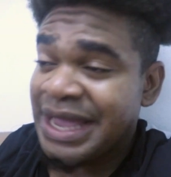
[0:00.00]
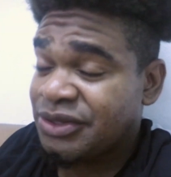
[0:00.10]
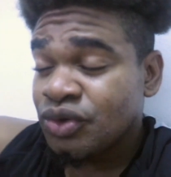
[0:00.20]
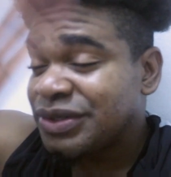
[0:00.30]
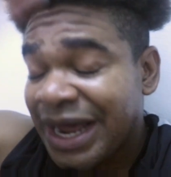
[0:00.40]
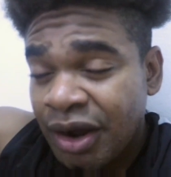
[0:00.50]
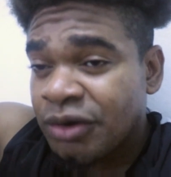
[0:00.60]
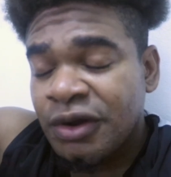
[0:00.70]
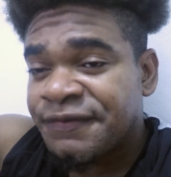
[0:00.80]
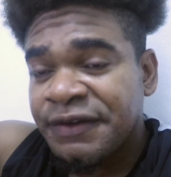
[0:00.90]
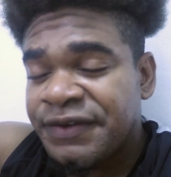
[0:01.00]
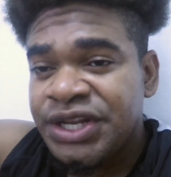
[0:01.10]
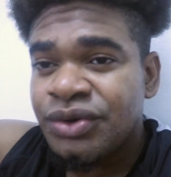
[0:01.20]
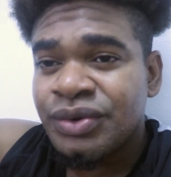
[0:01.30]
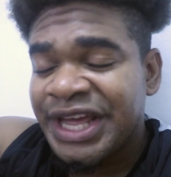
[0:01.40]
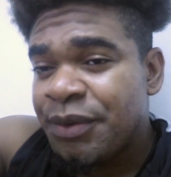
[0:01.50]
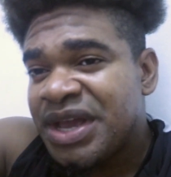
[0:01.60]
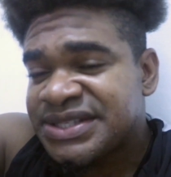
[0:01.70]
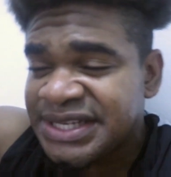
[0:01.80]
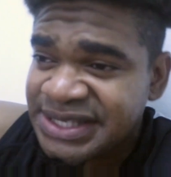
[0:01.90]
I took that out of the video.
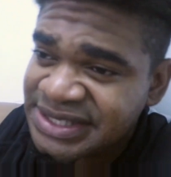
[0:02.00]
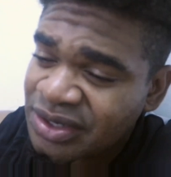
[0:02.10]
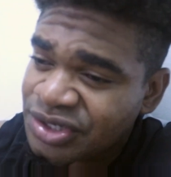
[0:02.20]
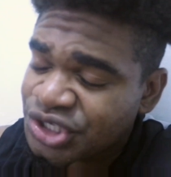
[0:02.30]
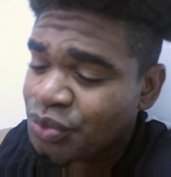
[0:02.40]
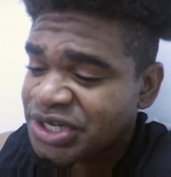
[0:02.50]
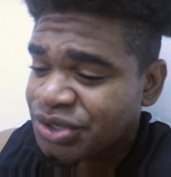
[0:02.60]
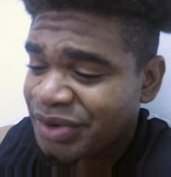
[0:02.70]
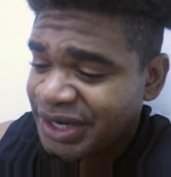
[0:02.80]
Anyways, this is the continuation right